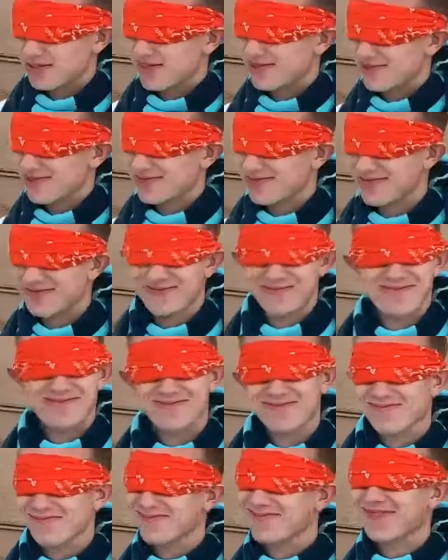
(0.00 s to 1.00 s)
But if
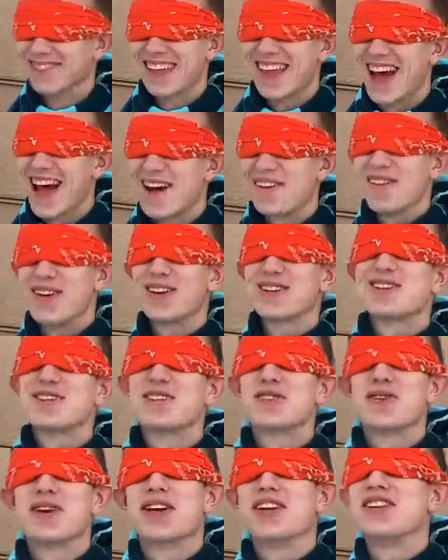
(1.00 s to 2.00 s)
Elias wins this I round, want
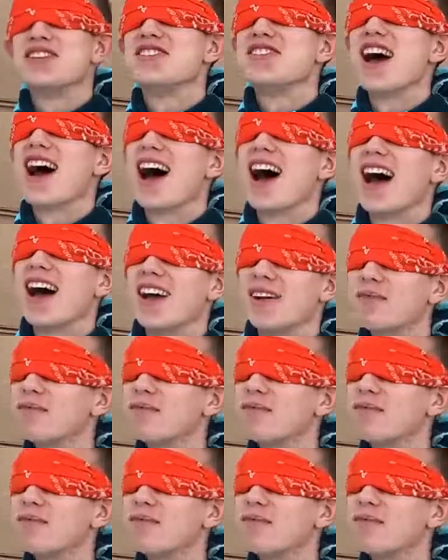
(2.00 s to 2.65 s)
to drink chai.